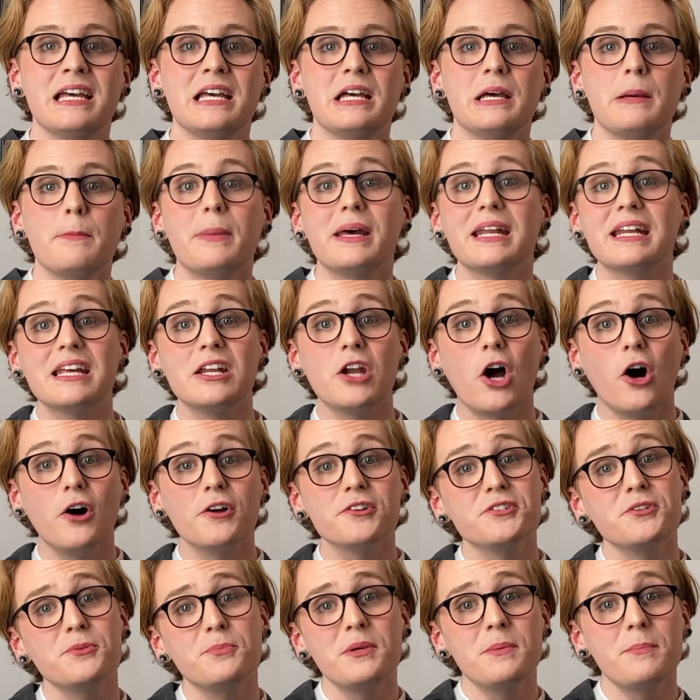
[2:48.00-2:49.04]
But it can
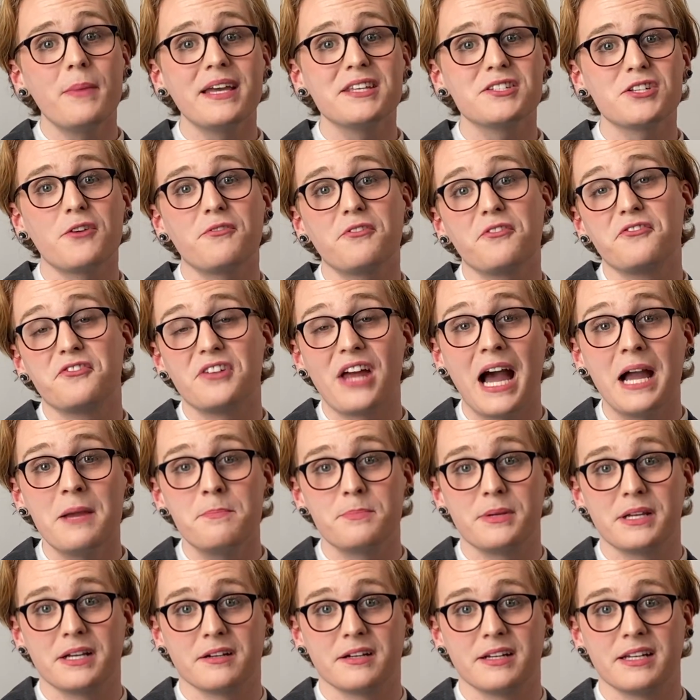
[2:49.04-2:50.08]
also be based off of time
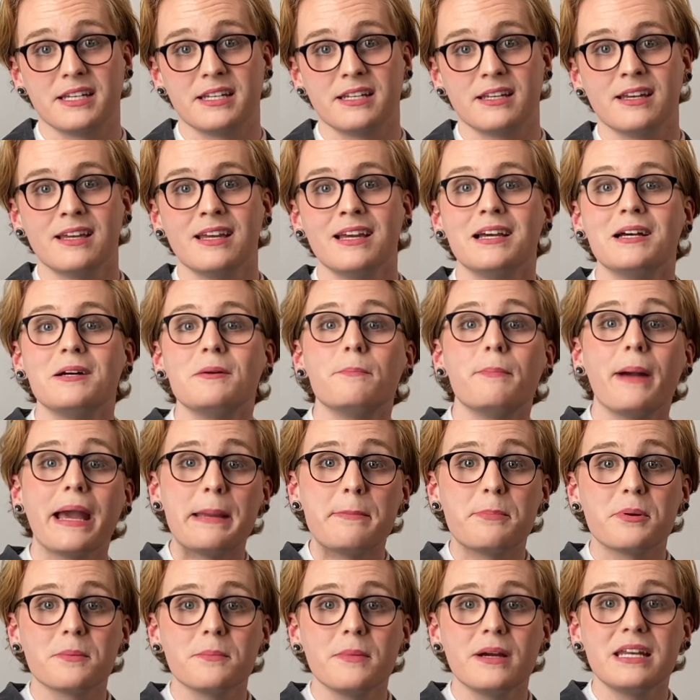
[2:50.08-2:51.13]
period.
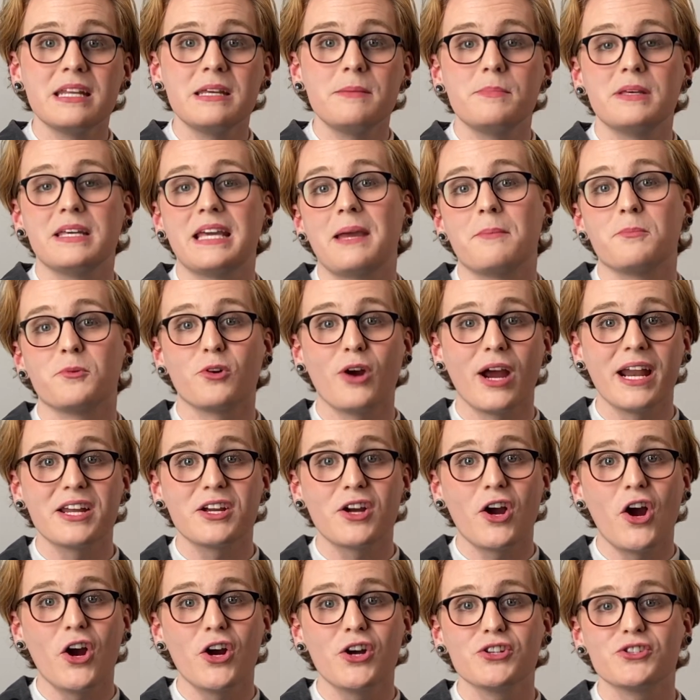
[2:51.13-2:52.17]
Paper money became credit
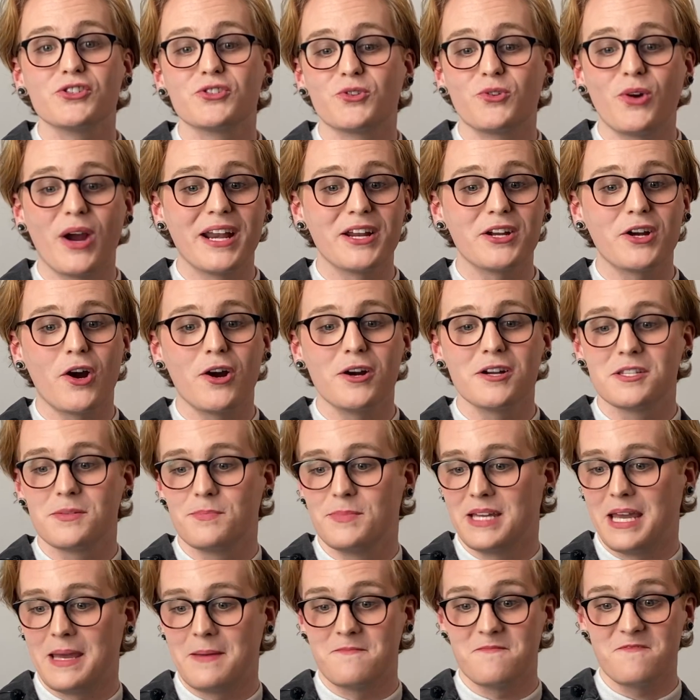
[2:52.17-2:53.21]
cards
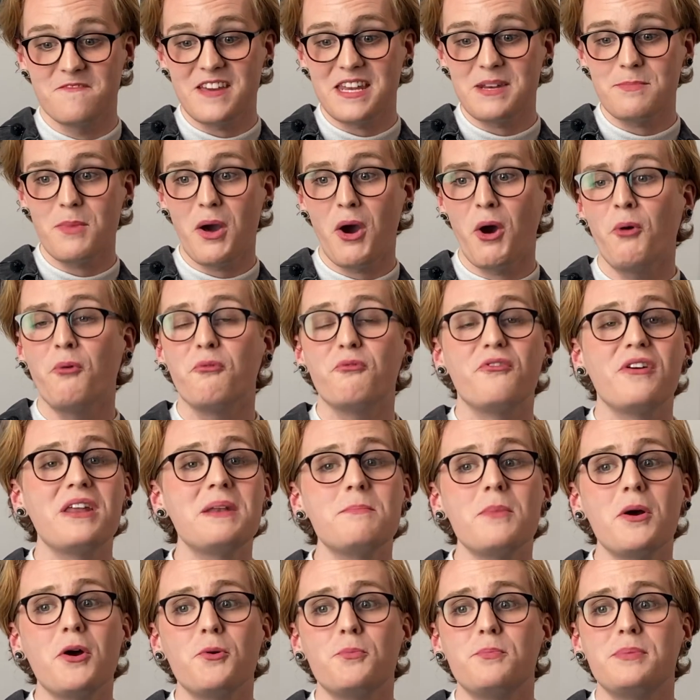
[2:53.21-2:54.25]
became
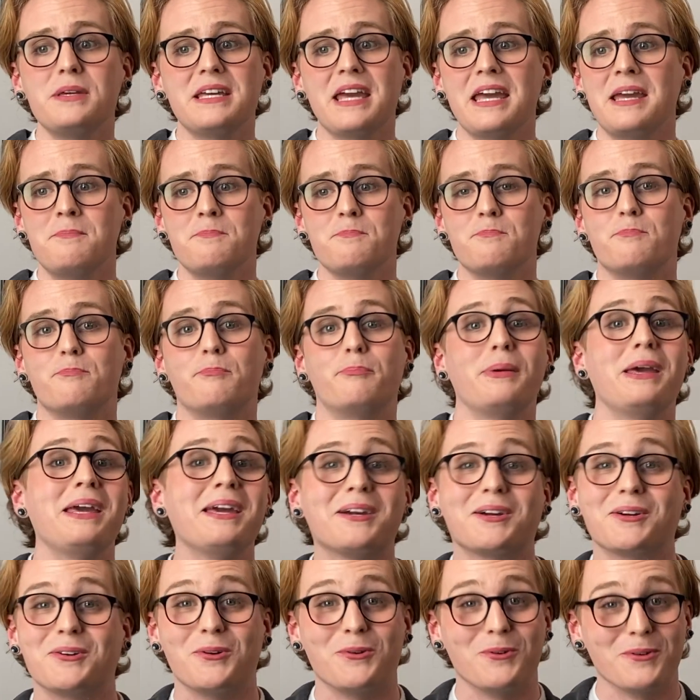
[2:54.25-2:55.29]
Venmo became
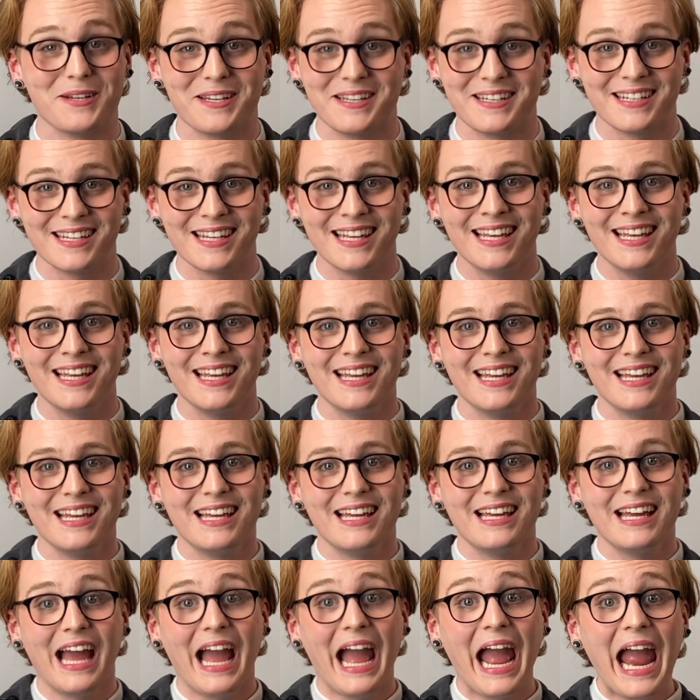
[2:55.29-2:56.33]
Bitcoin.
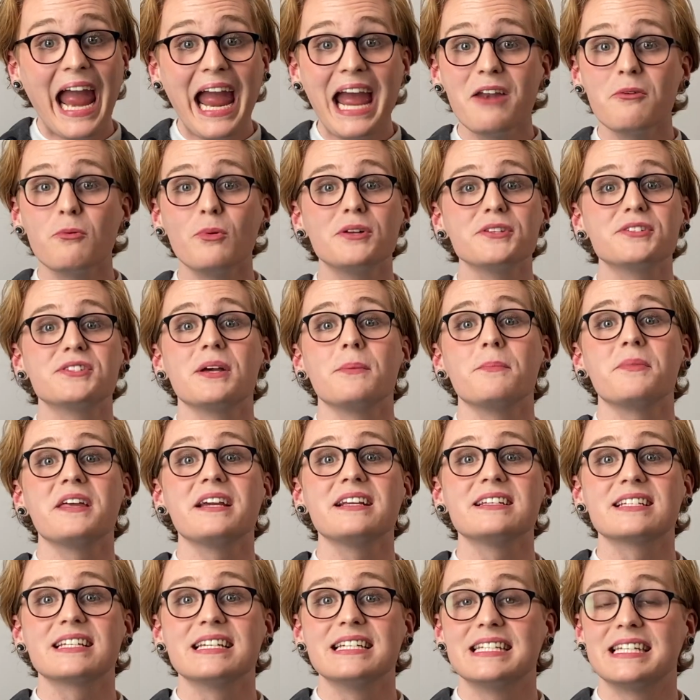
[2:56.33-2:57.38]
And while some
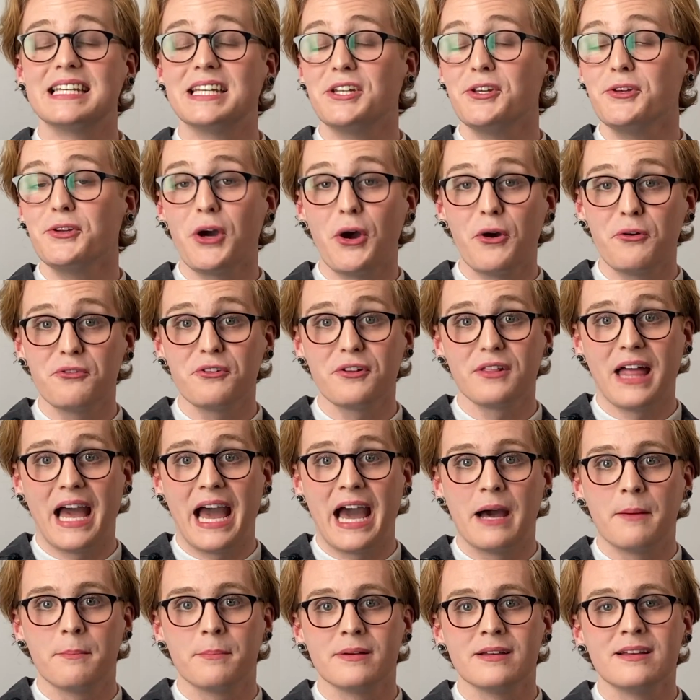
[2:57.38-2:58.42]
things continue to
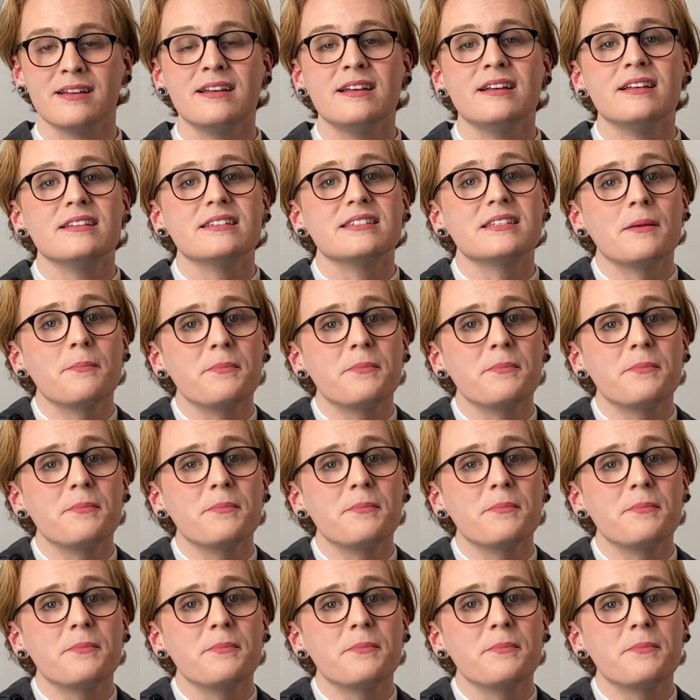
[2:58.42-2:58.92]
overlap, some